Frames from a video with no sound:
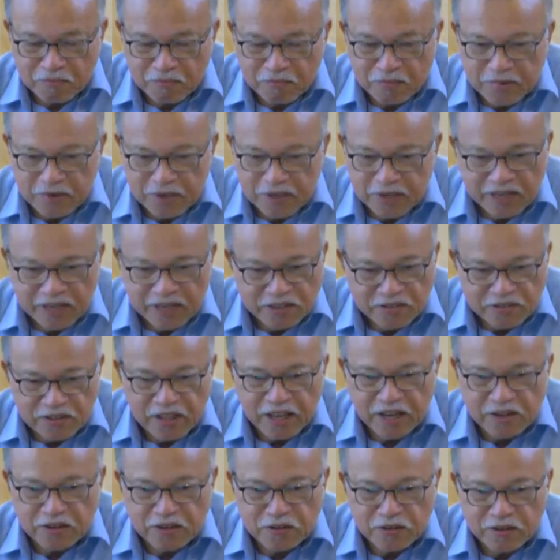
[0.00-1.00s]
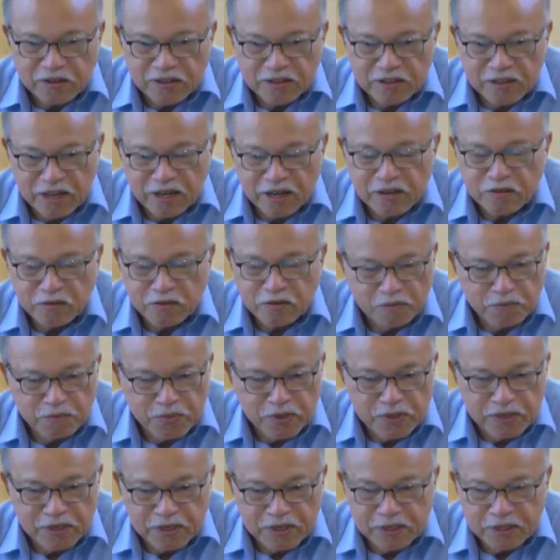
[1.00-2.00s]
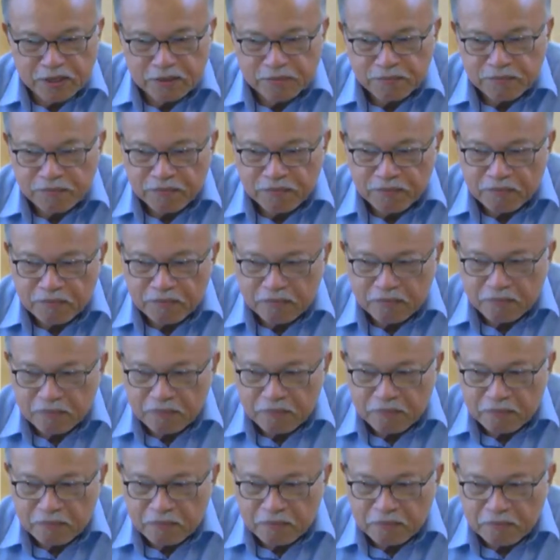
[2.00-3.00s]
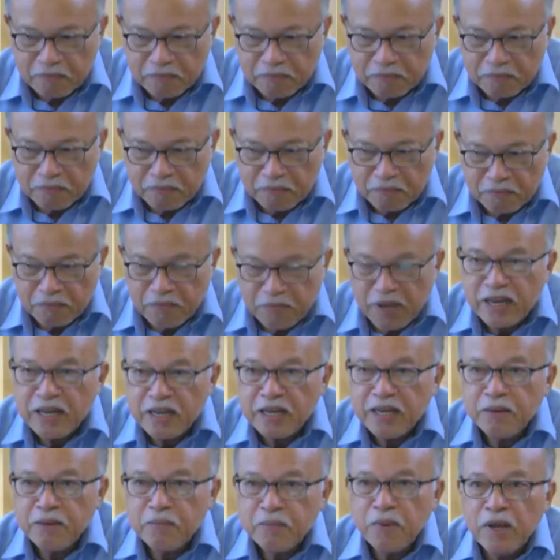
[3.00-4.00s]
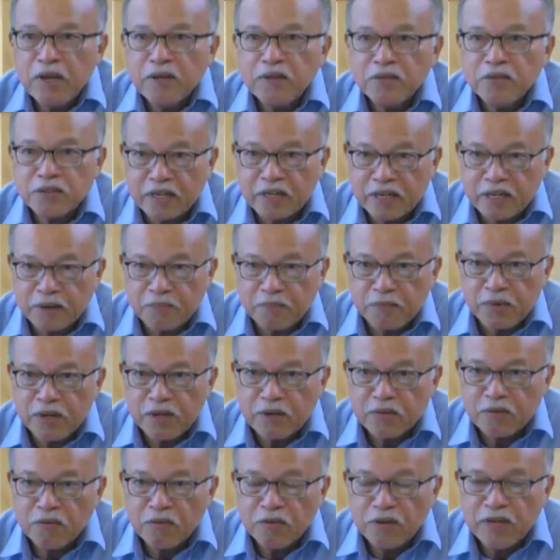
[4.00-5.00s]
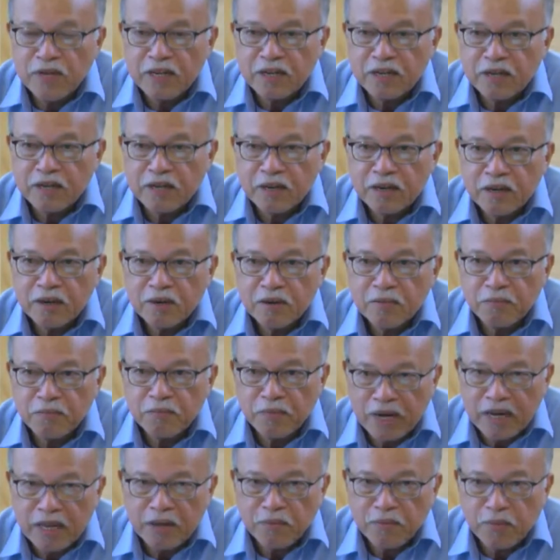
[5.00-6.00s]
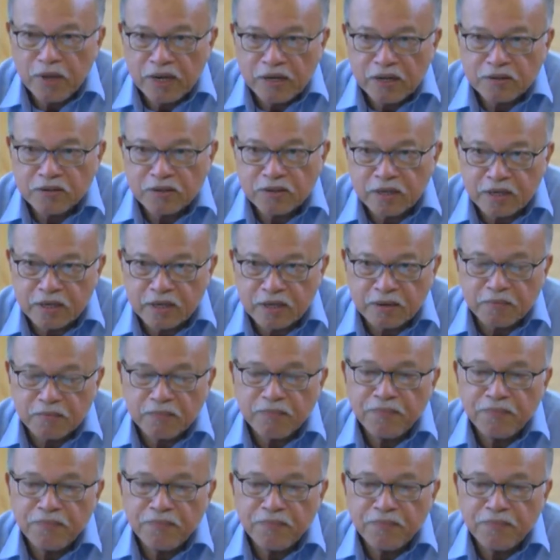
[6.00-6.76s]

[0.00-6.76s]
in each there should be many manuscripts, including Malay manuscript.